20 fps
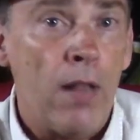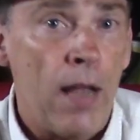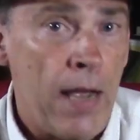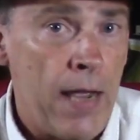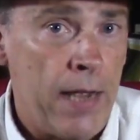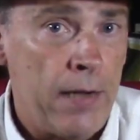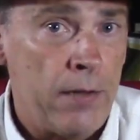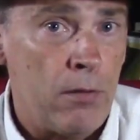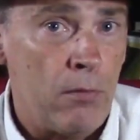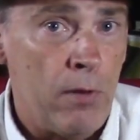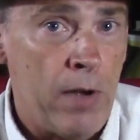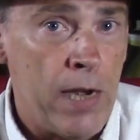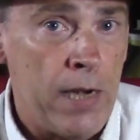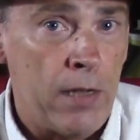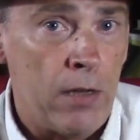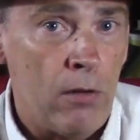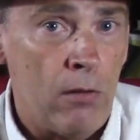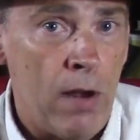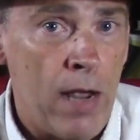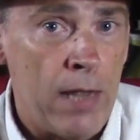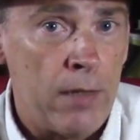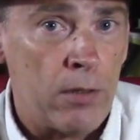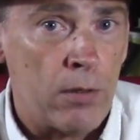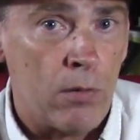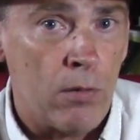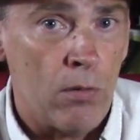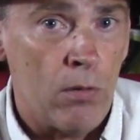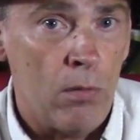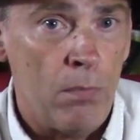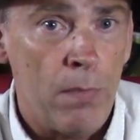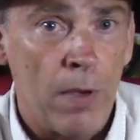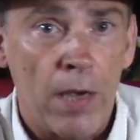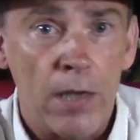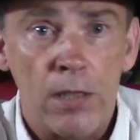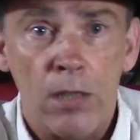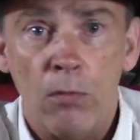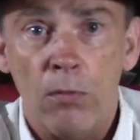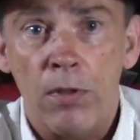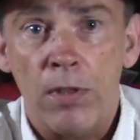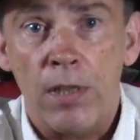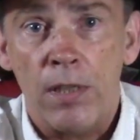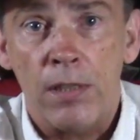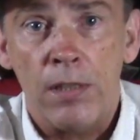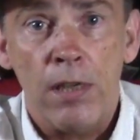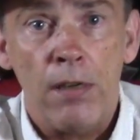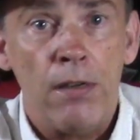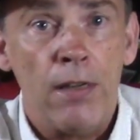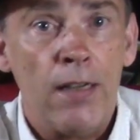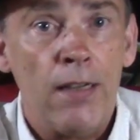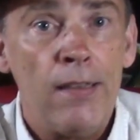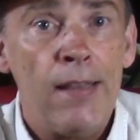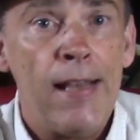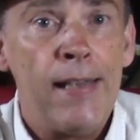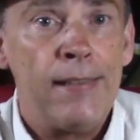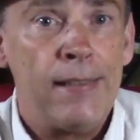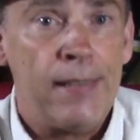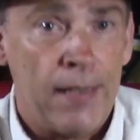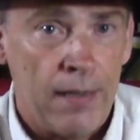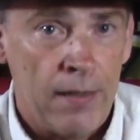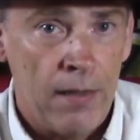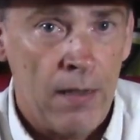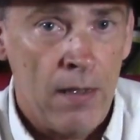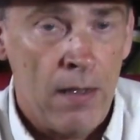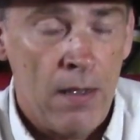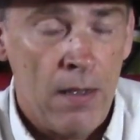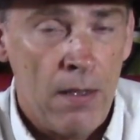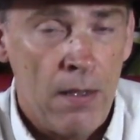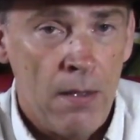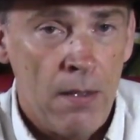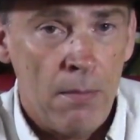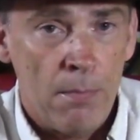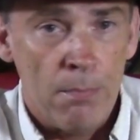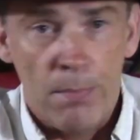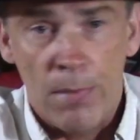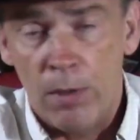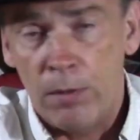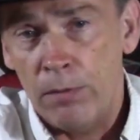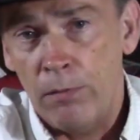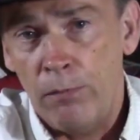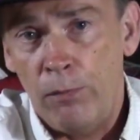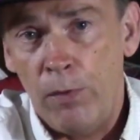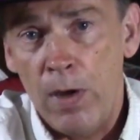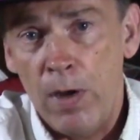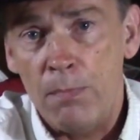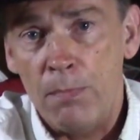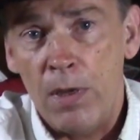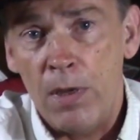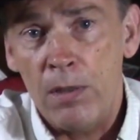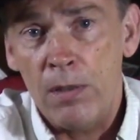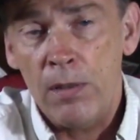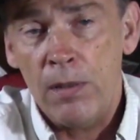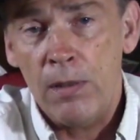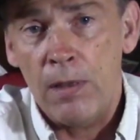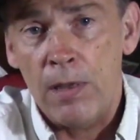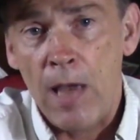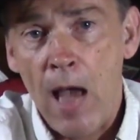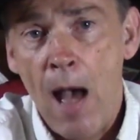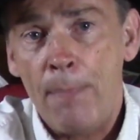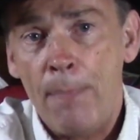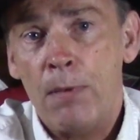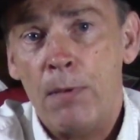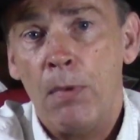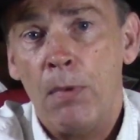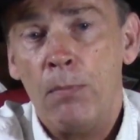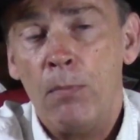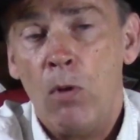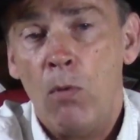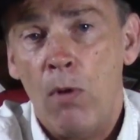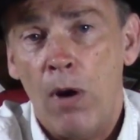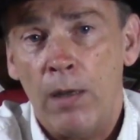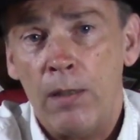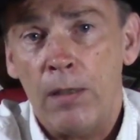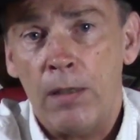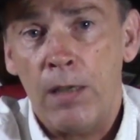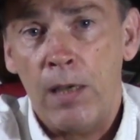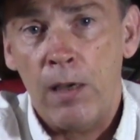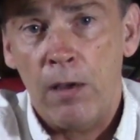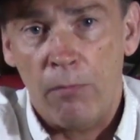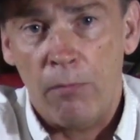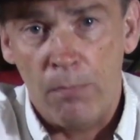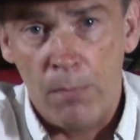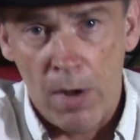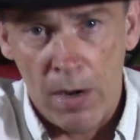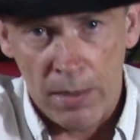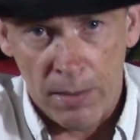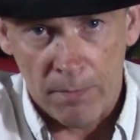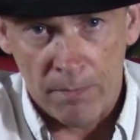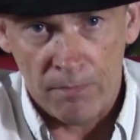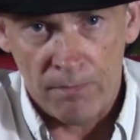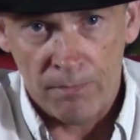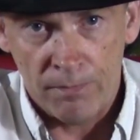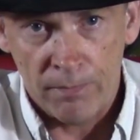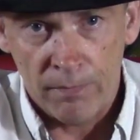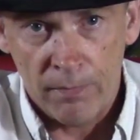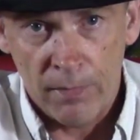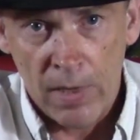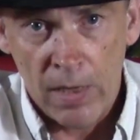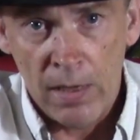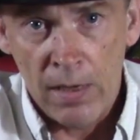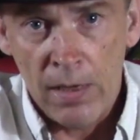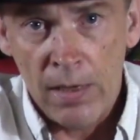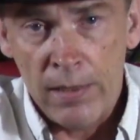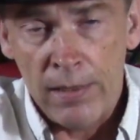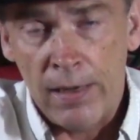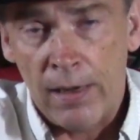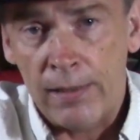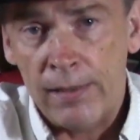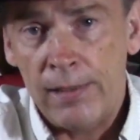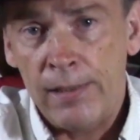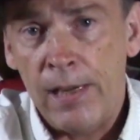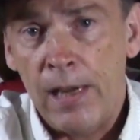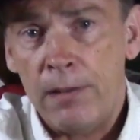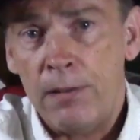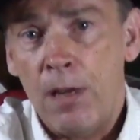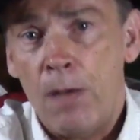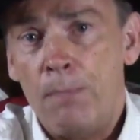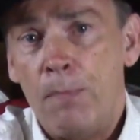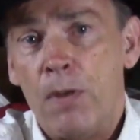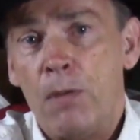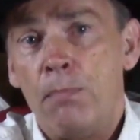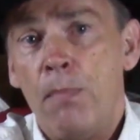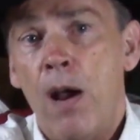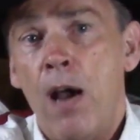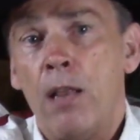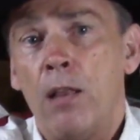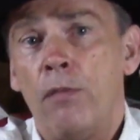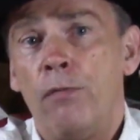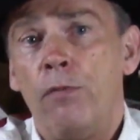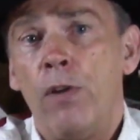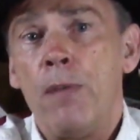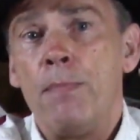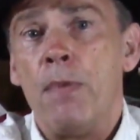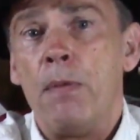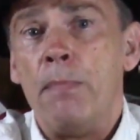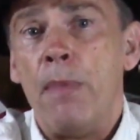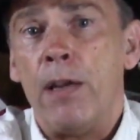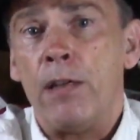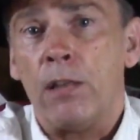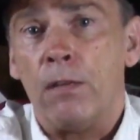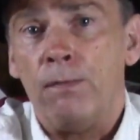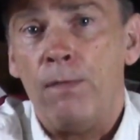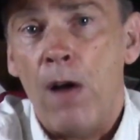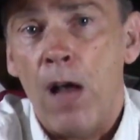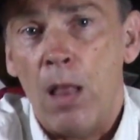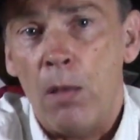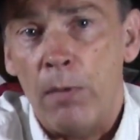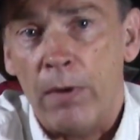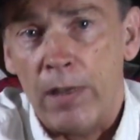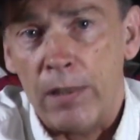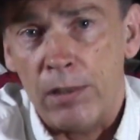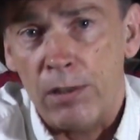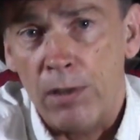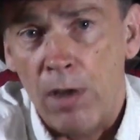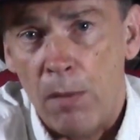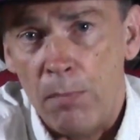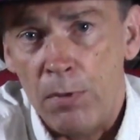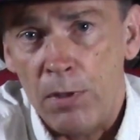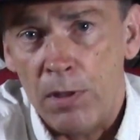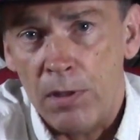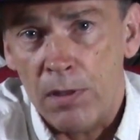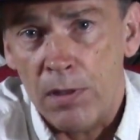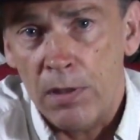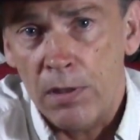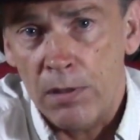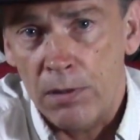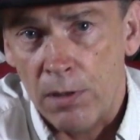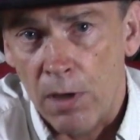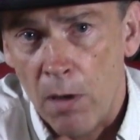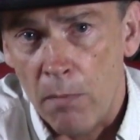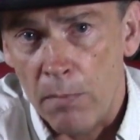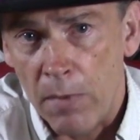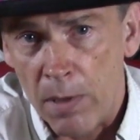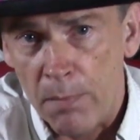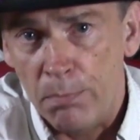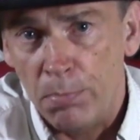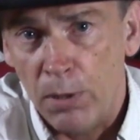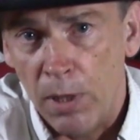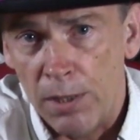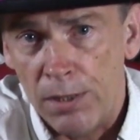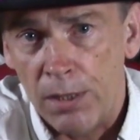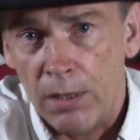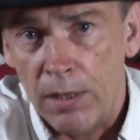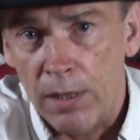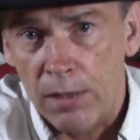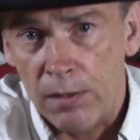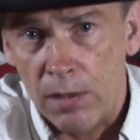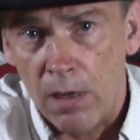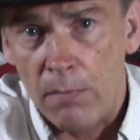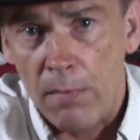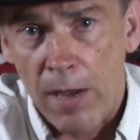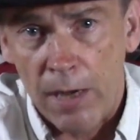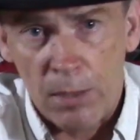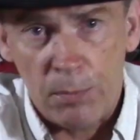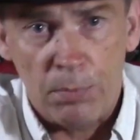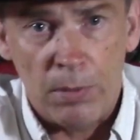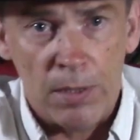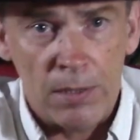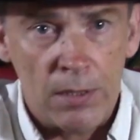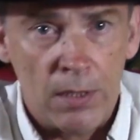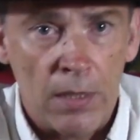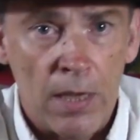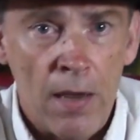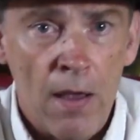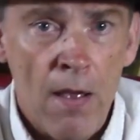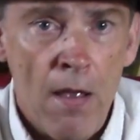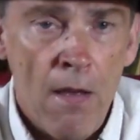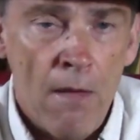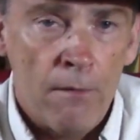I had to read in grad school because it was considered a classic. Milton Friedman's The Optimum Quantity of Money. Now, in setting up his model, Friedman makes the following assumptions, some implicitly, some explicitly.